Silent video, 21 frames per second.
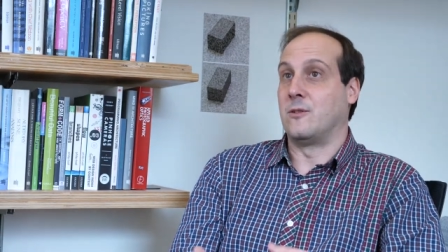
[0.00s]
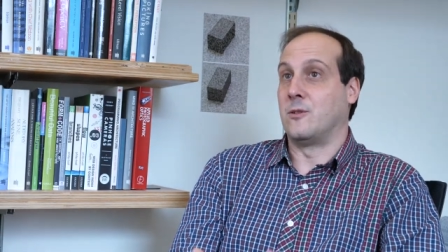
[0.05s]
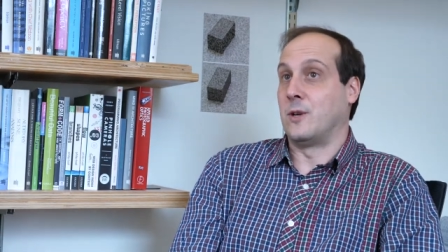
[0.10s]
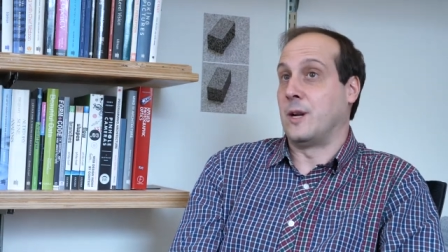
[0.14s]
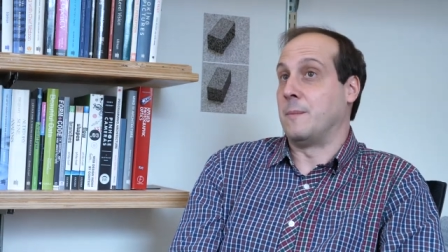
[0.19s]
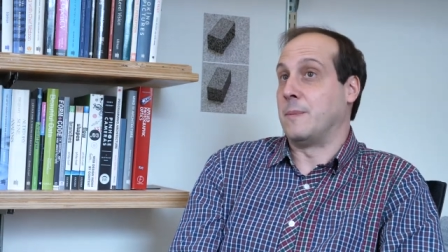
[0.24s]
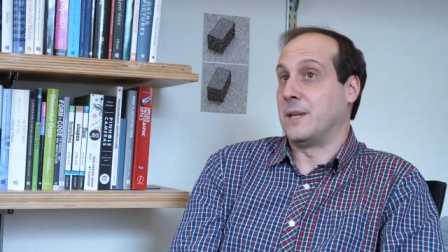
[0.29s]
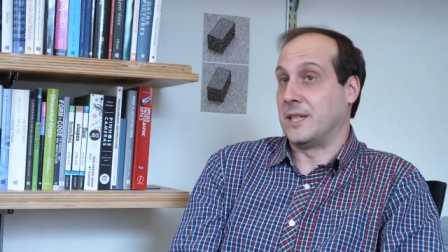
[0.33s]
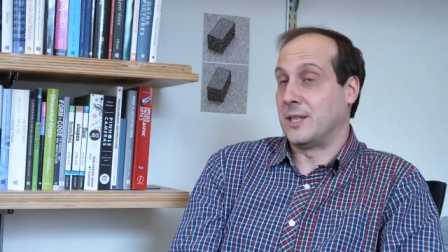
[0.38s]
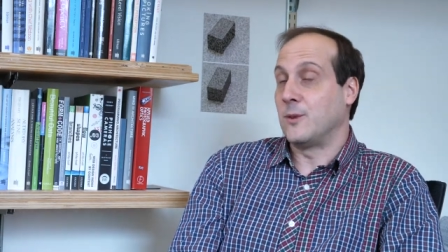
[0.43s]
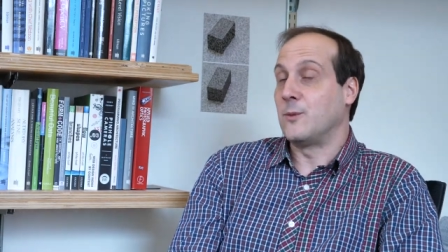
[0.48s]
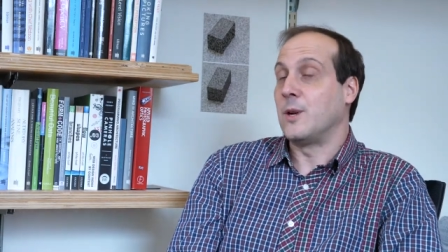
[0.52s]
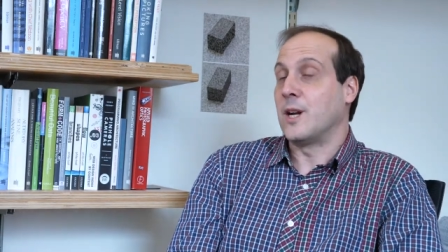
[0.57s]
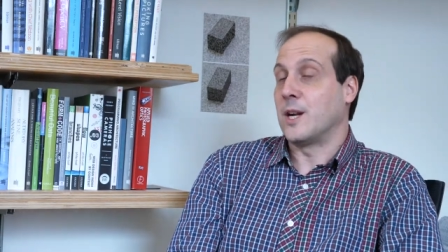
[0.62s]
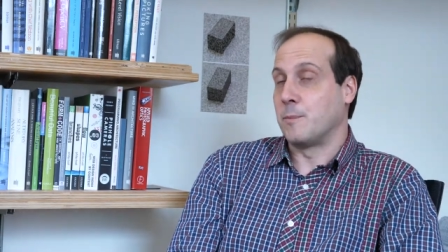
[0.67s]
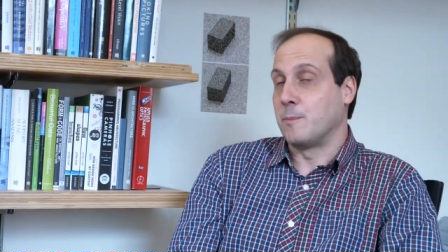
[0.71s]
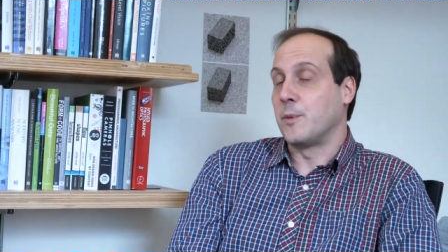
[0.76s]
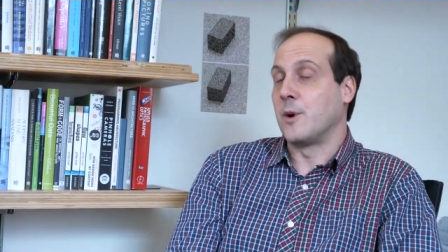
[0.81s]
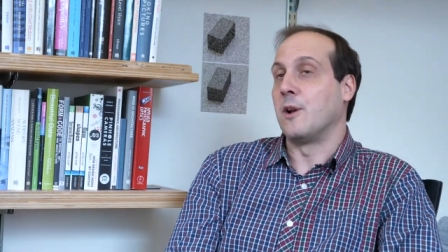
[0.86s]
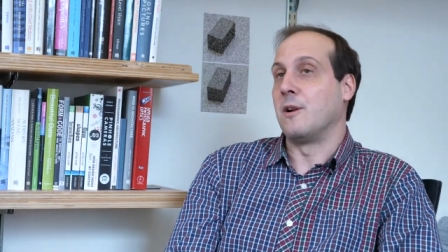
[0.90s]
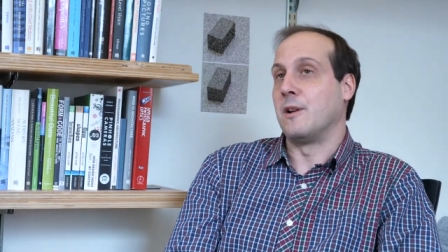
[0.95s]
or a particular
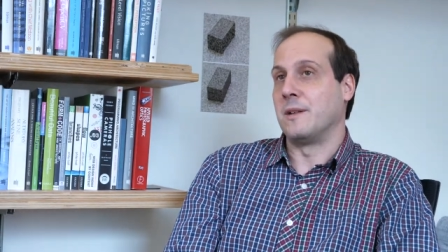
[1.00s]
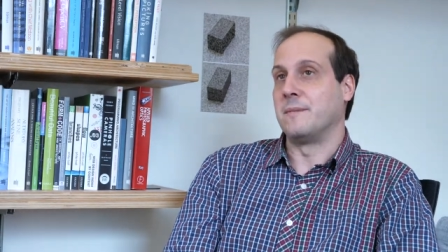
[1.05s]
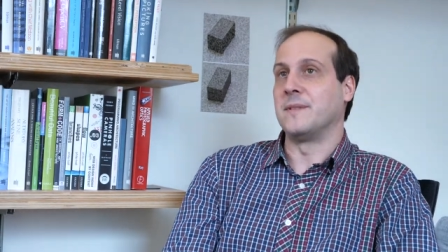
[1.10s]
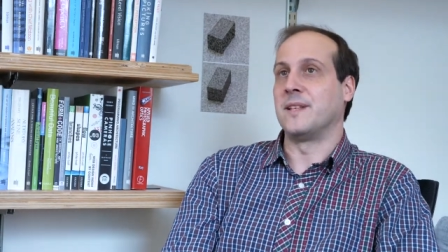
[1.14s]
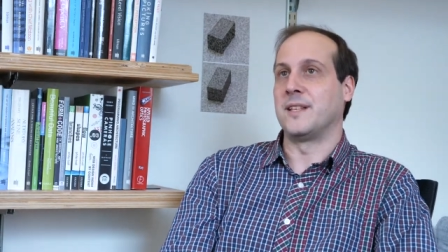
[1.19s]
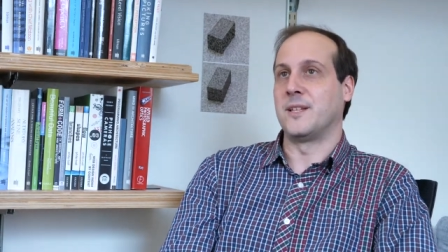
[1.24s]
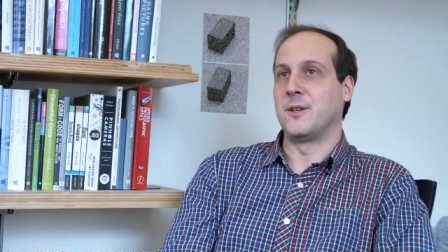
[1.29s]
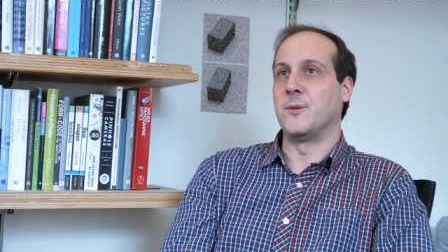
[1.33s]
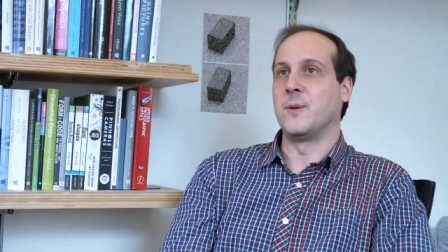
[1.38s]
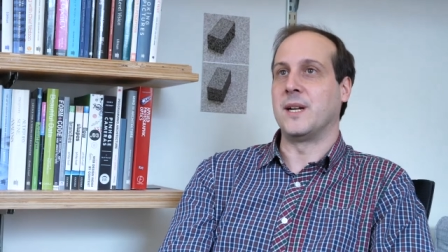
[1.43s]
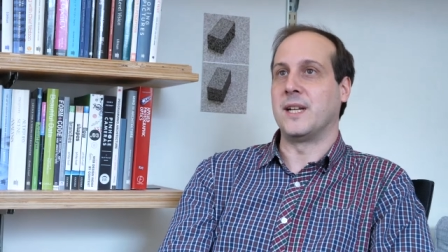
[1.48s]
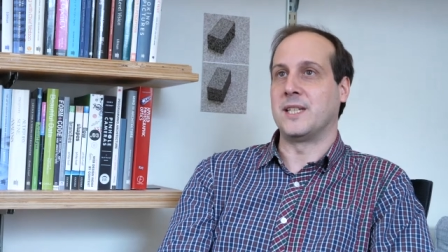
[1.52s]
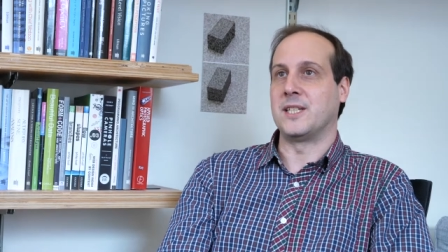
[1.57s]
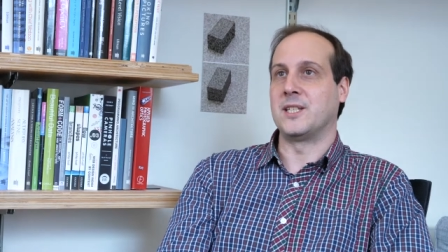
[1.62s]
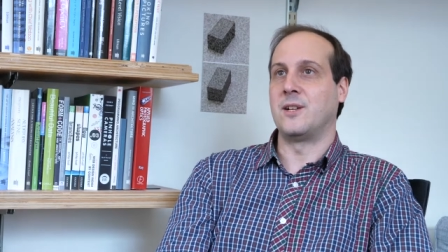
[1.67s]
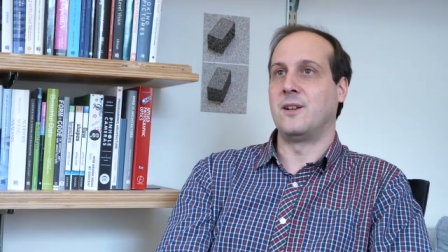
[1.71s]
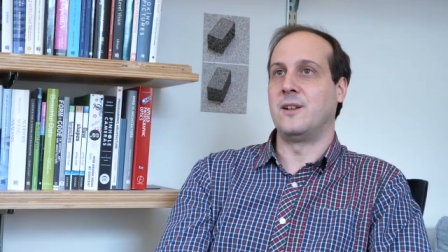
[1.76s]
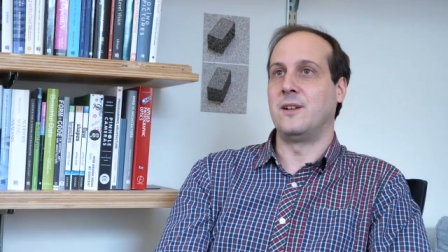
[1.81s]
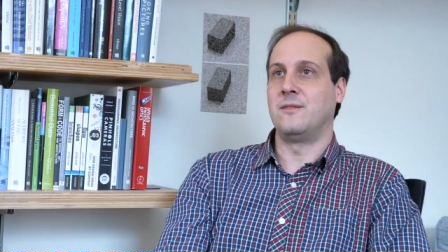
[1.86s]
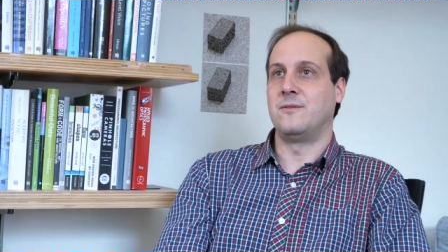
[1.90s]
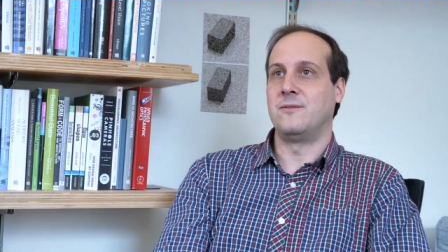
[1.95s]
problem that they want to
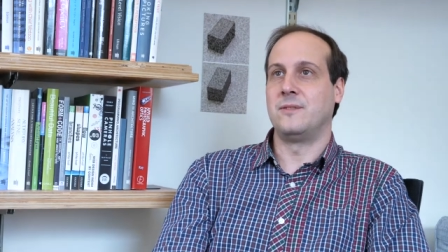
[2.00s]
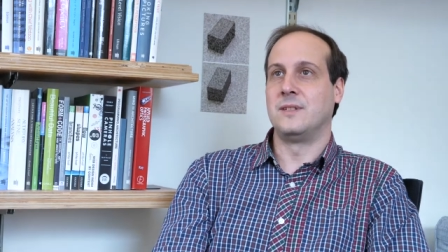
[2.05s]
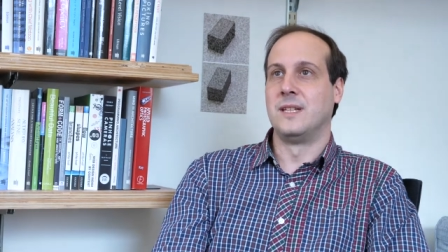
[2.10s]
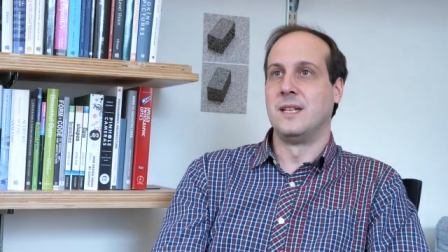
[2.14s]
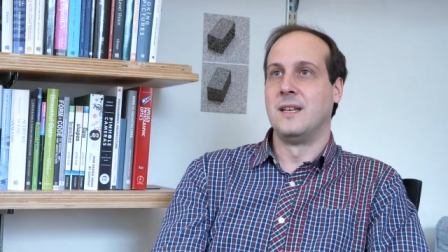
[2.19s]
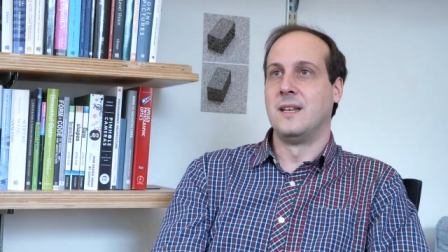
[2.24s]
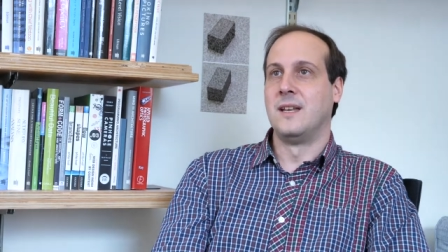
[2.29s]
solve,